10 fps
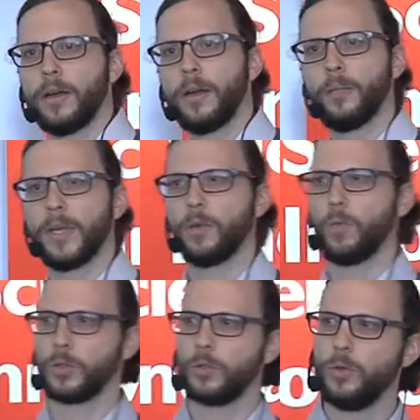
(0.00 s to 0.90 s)
I mean, you
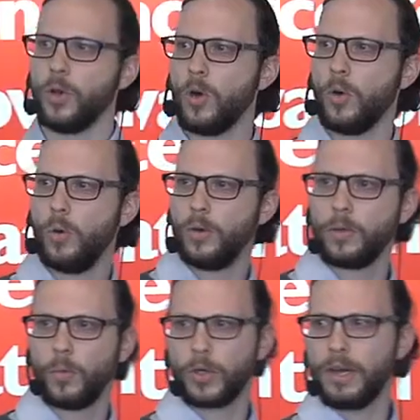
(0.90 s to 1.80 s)
want to know,
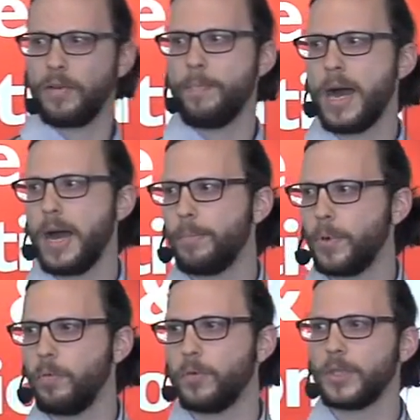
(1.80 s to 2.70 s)
you want to have a map
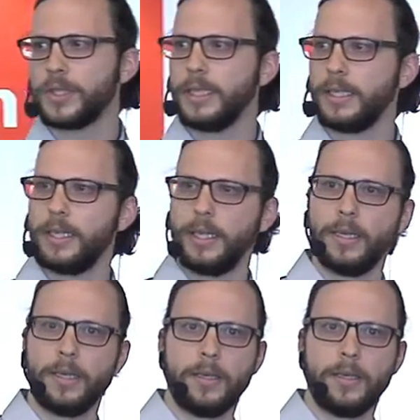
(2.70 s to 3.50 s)
over a city,